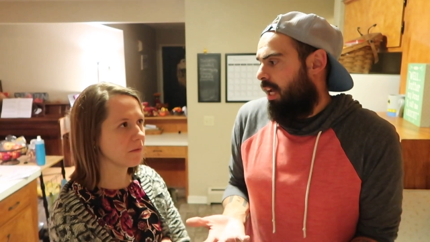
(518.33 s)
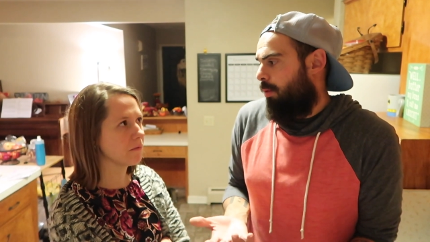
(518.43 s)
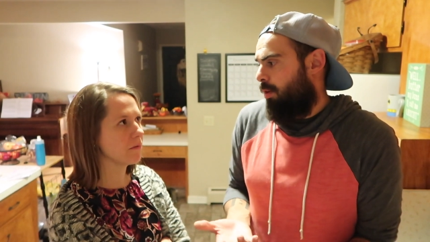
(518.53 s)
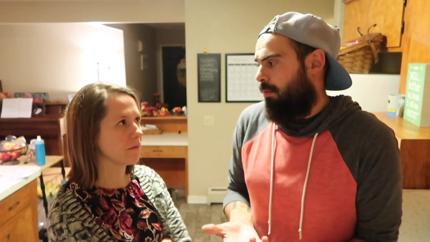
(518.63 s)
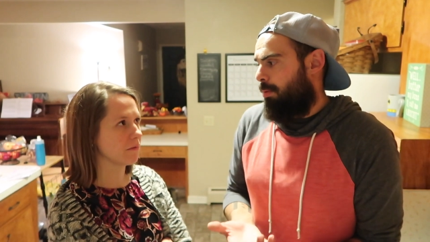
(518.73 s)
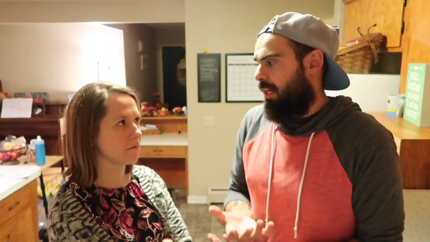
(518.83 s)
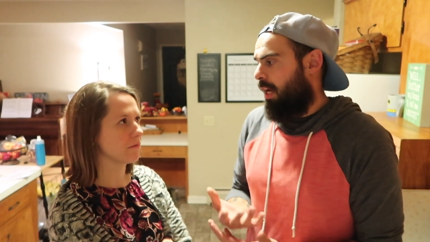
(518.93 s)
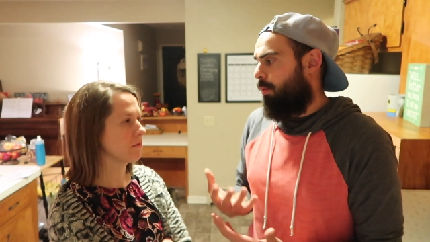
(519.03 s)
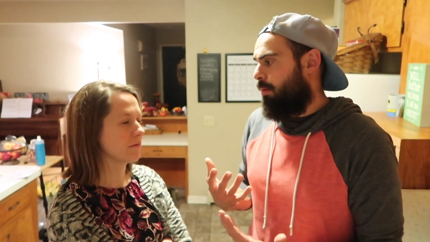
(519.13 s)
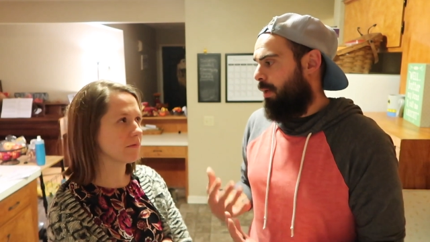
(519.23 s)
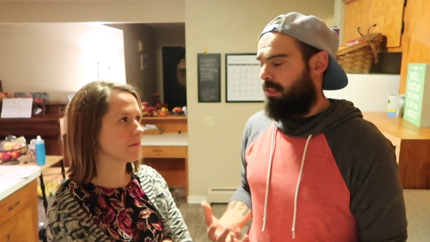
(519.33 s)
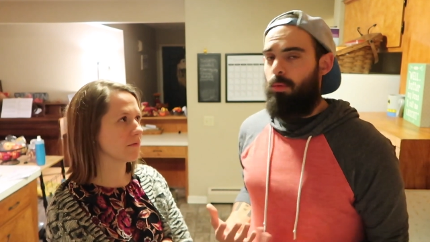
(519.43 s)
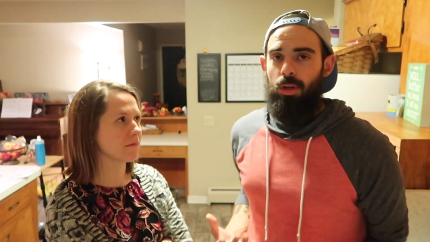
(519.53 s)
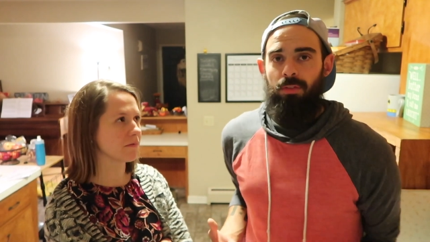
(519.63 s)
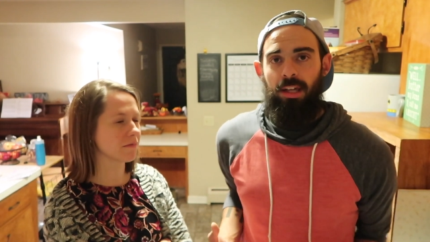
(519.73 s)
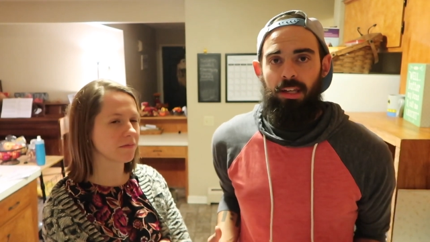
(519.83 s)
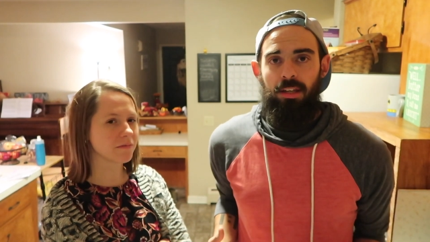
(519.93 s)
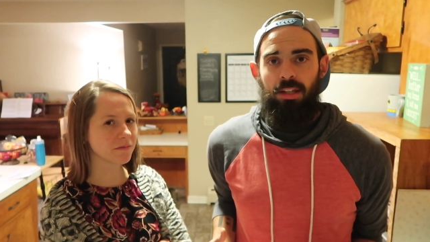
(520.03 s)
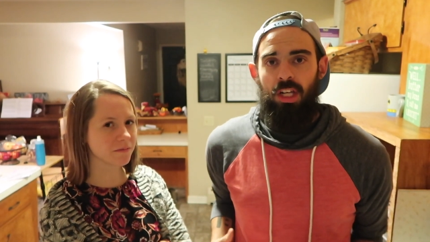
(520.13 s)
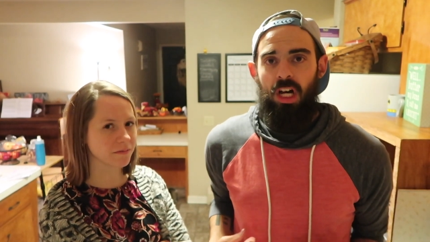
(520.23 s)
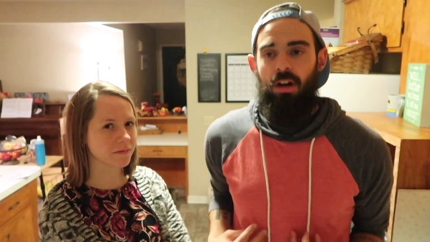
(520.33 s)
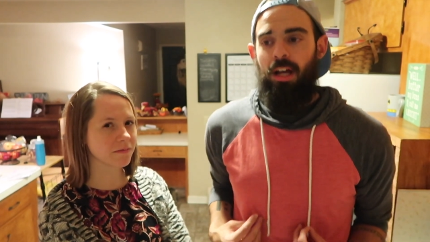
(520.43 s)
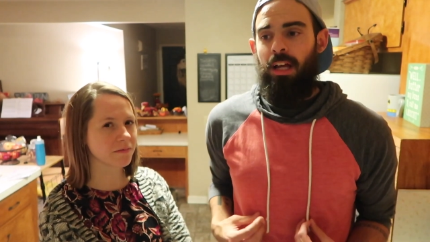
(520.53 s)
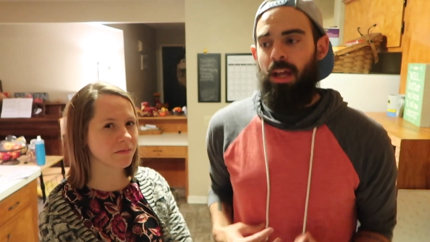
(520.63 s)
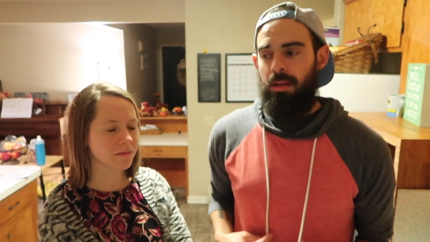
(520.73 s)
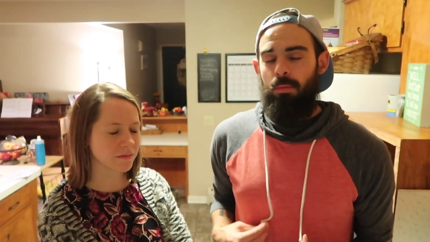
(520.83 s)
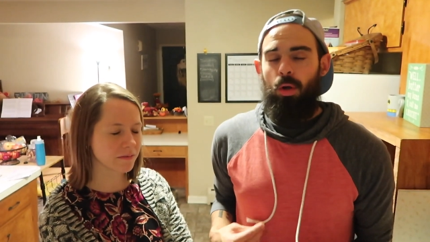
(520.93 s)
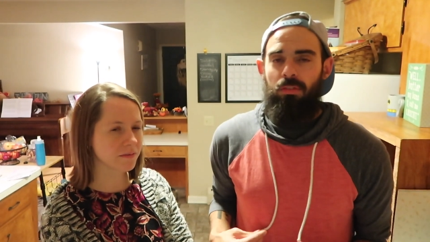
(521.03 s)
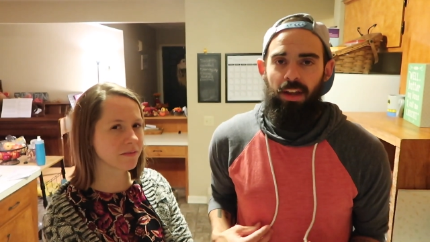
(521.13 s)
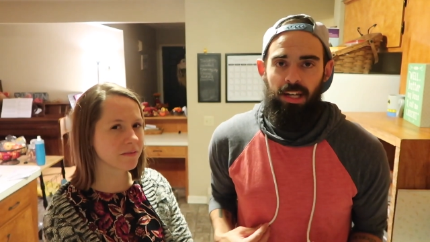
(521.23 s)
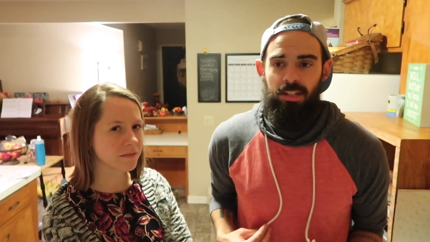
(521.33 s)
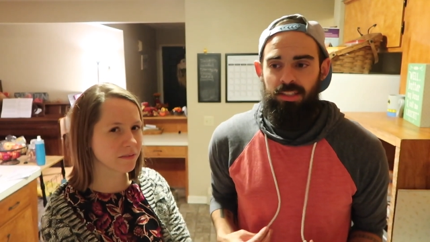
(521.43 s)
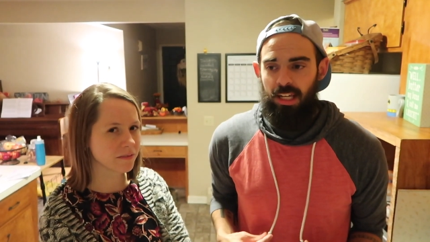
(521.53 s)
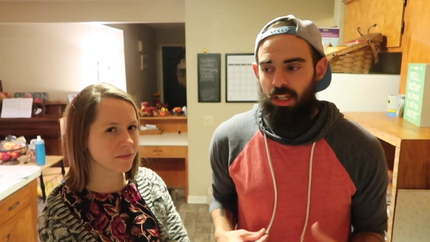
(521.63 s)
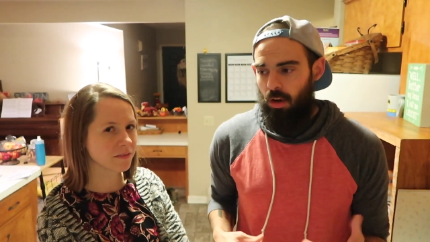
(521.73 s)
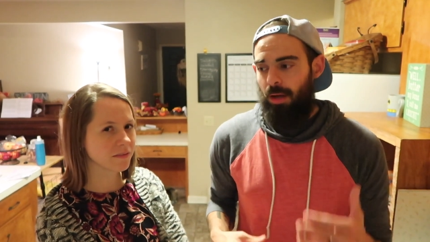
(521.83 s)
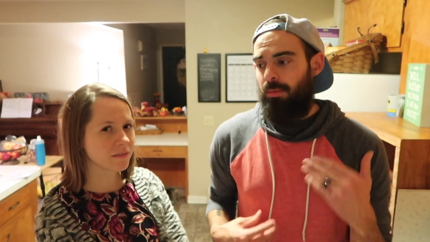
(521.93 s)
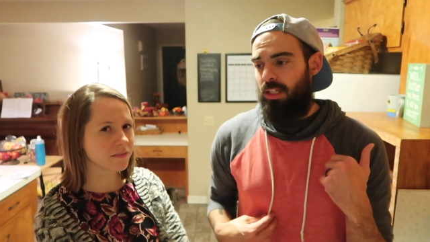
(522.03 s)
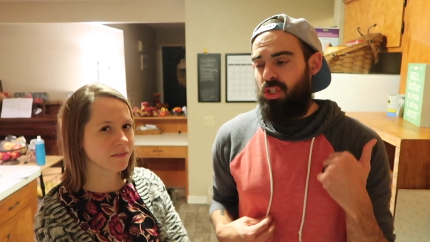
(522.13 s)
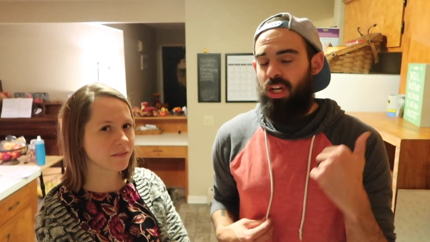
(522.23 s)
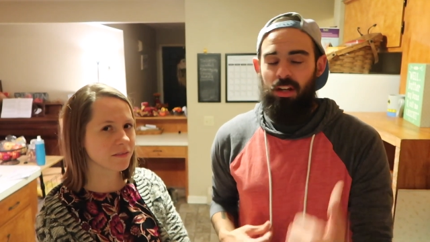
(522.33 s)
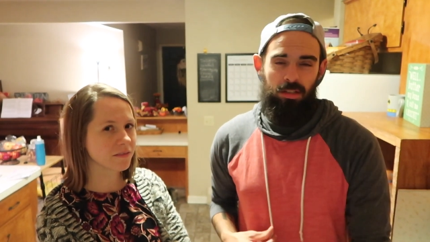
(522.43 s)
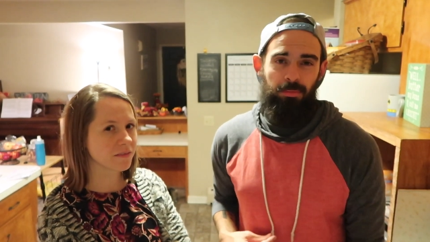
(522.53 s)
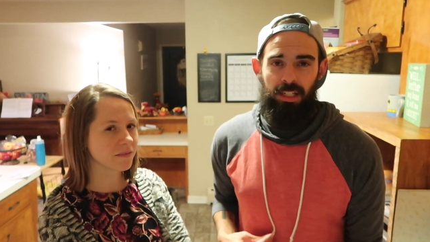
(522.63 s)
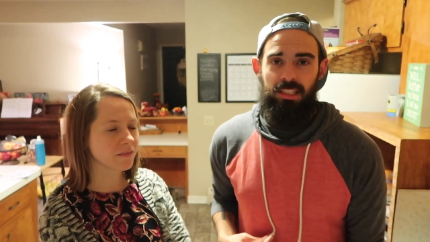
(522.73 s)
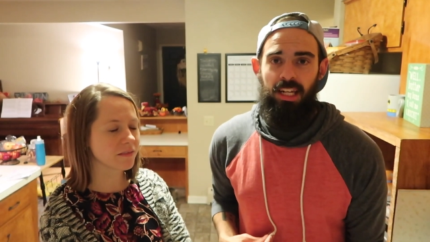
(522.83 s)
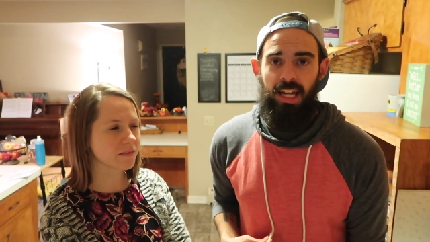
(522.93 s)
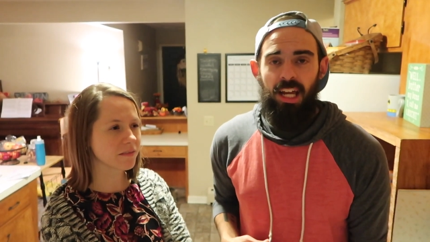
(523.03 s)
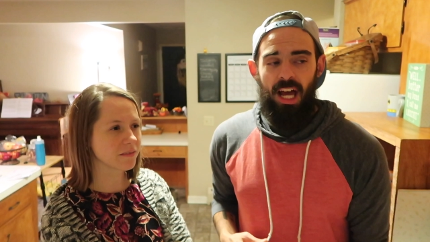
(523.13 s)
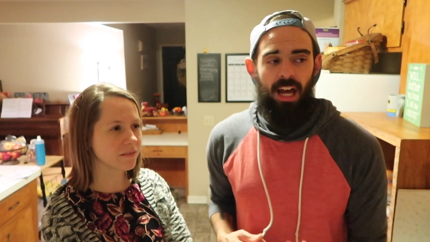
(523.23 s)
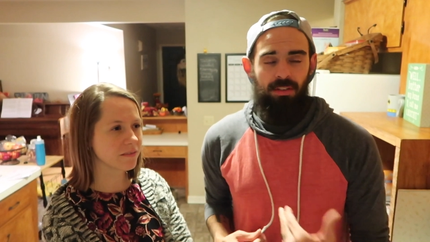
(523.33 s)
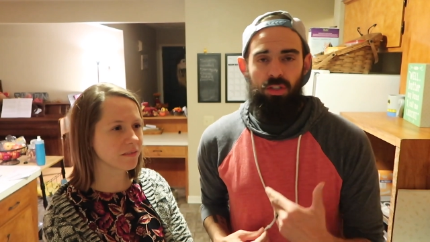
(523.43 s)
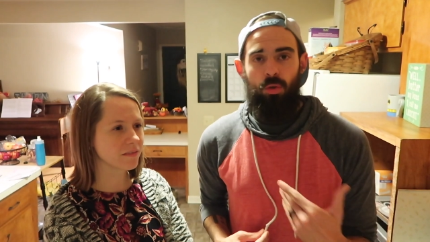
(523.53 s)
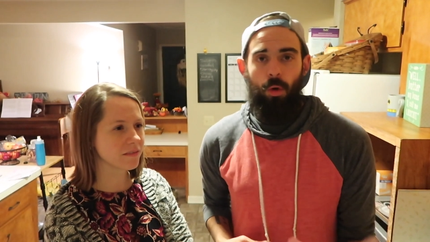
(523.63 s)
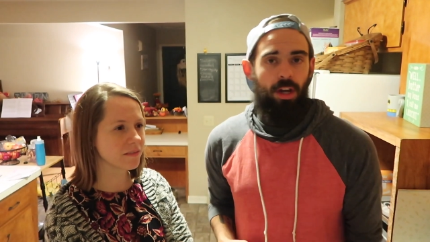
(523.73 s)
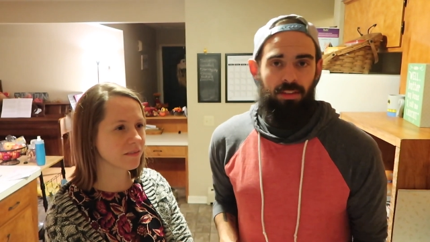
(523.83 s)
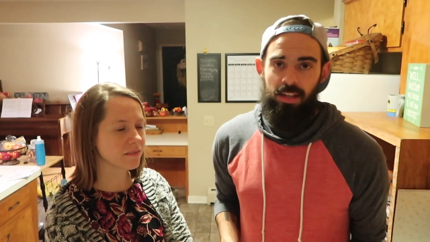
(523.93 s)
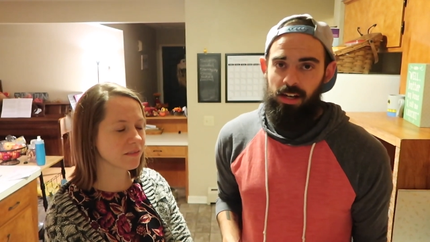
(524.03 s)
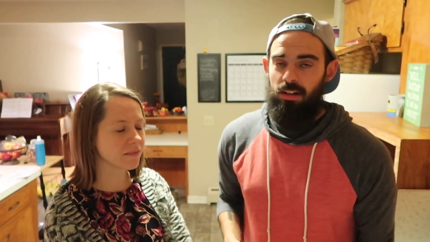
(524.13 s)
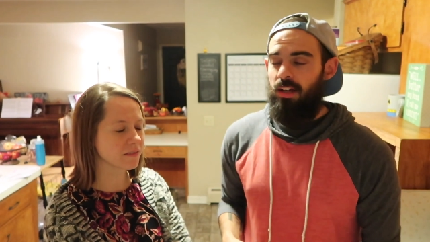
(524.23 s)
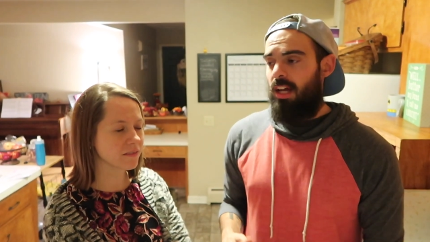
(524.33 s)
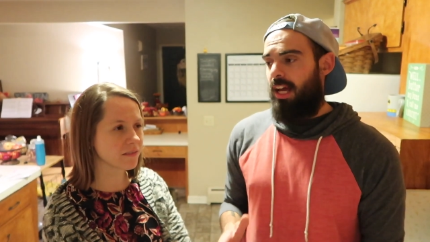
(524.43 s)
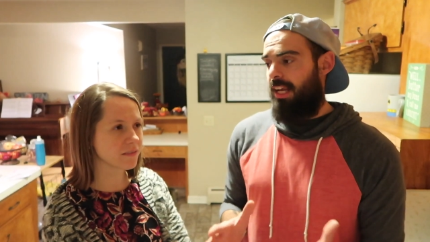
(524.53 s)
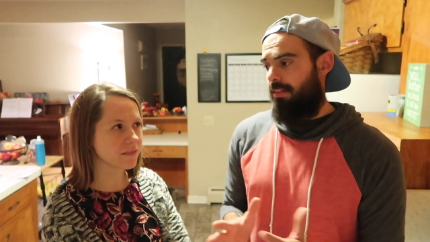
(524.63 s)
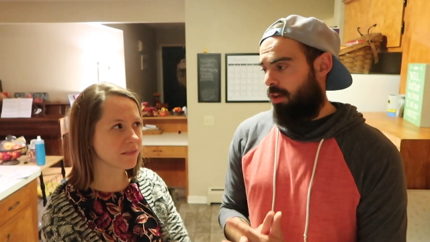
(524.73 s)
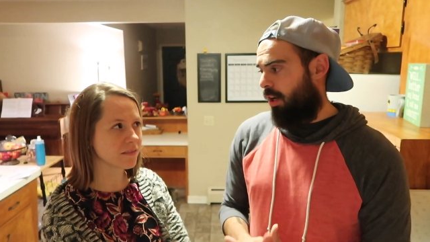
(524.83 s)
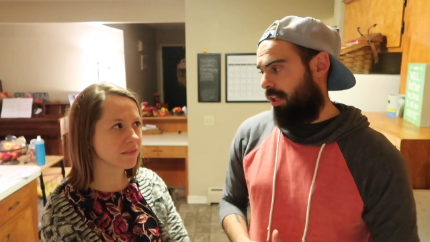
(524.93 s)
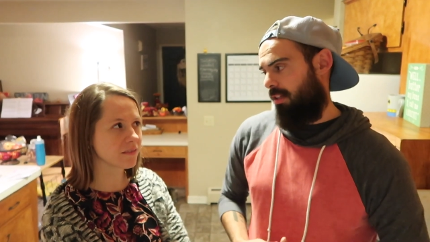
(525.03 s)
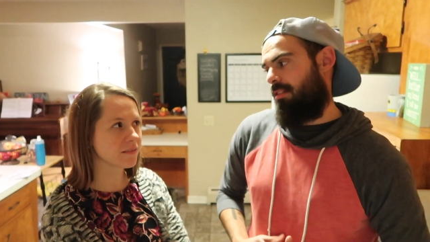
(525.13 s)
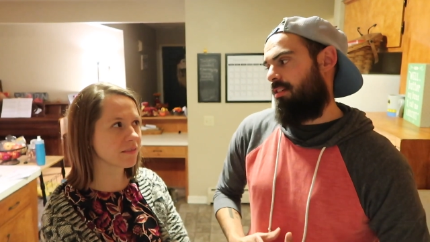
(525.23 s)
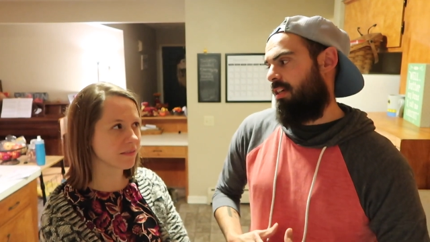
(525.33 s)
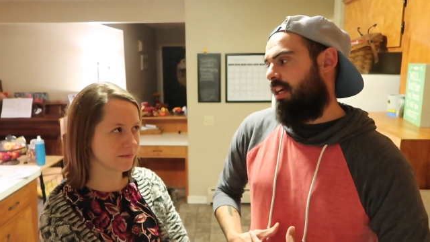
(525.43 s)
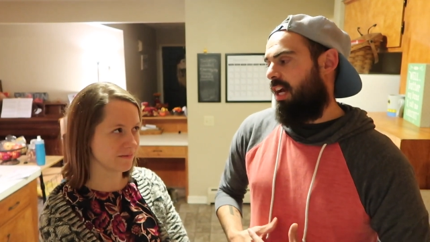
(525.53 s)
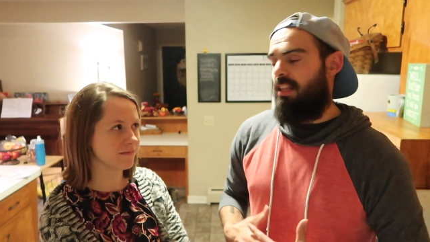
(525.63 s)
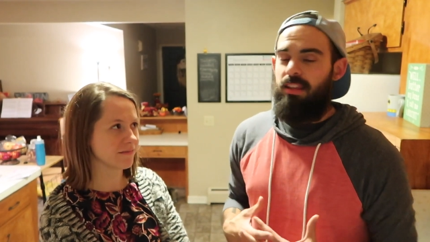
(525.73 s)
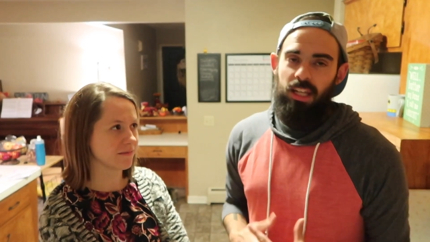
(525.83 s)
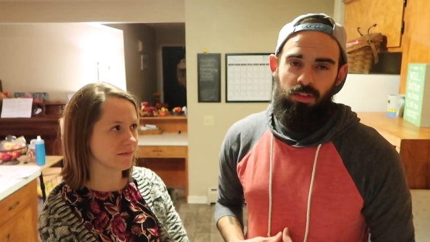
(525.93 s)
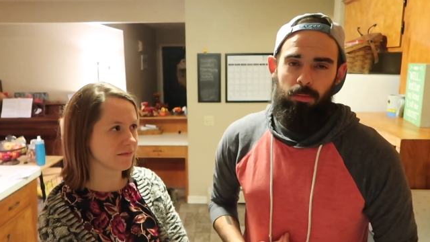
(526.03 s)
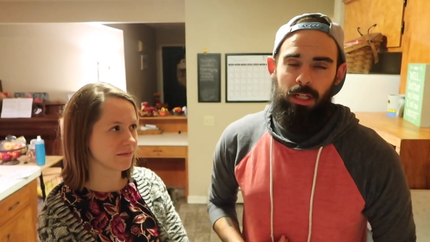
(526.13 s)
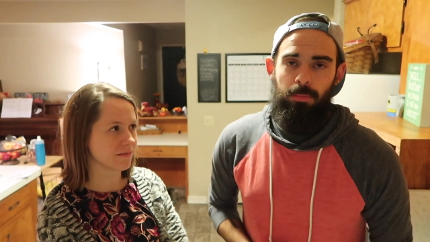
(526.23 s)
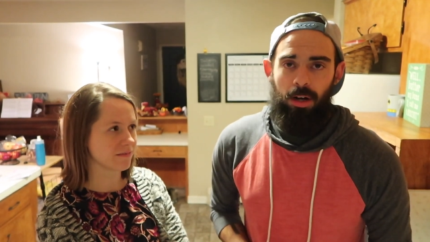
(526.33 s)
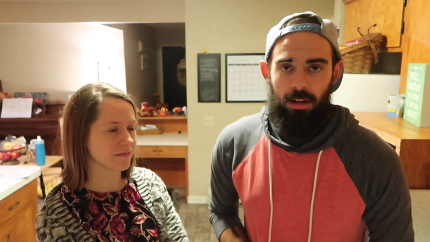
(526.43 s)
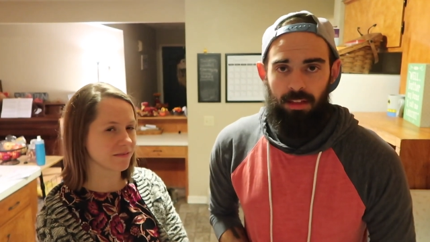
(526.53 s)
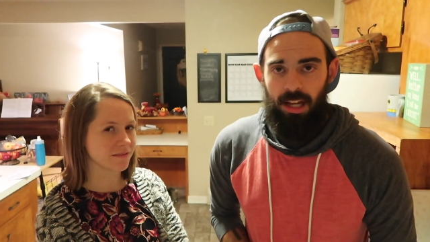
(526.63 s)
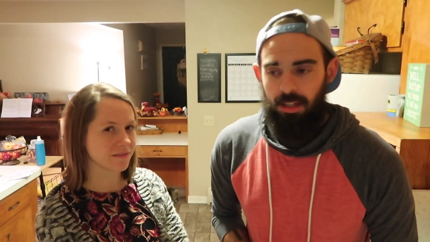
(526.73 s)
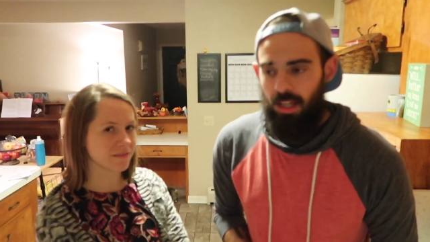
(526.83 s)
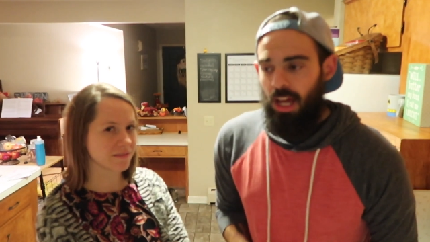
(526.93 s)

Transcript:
Speaker 1: It wouldn't be, I wouldn't be as motivated, you know, I, I get motivated to say, no, I'm going to share something today. I have a story to tell, and I have an audience, and thank you for being a part of that.